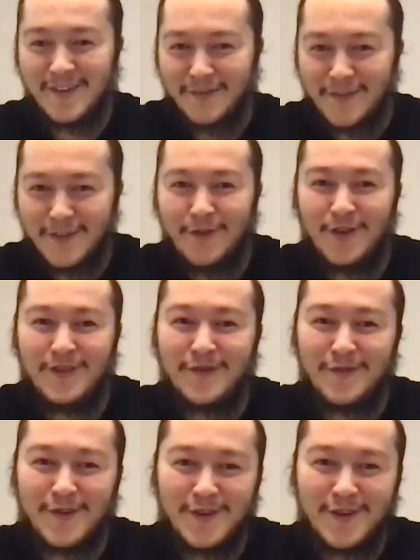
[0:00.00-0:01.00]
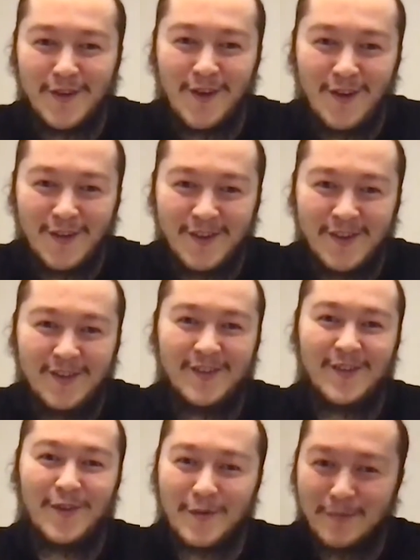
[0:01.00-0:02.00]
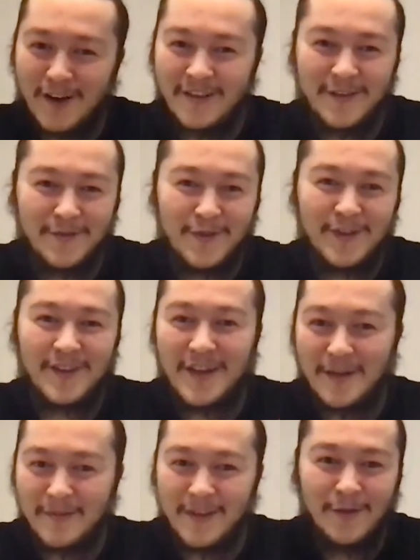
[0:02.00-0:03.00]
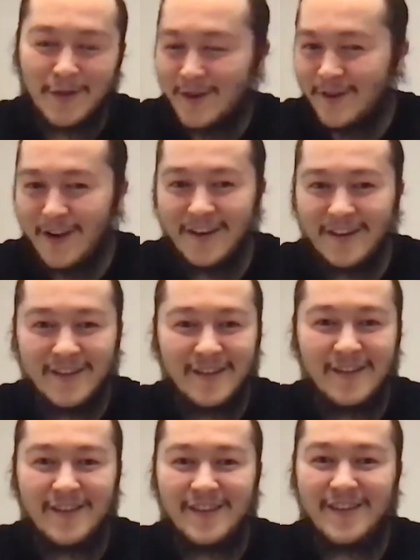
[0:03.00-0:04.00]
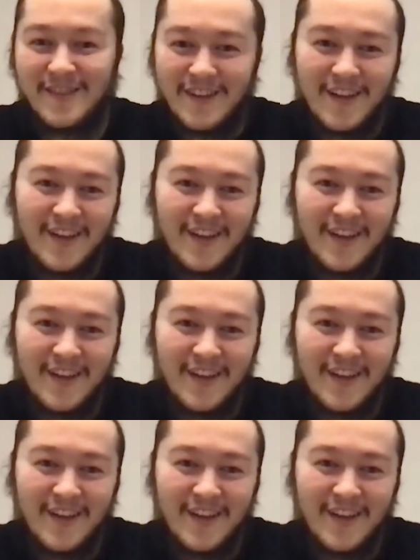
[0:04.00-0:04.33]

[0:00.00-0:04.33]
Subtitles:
if it wasn't for a dog, her brother wouldn't come in, or her uncle, and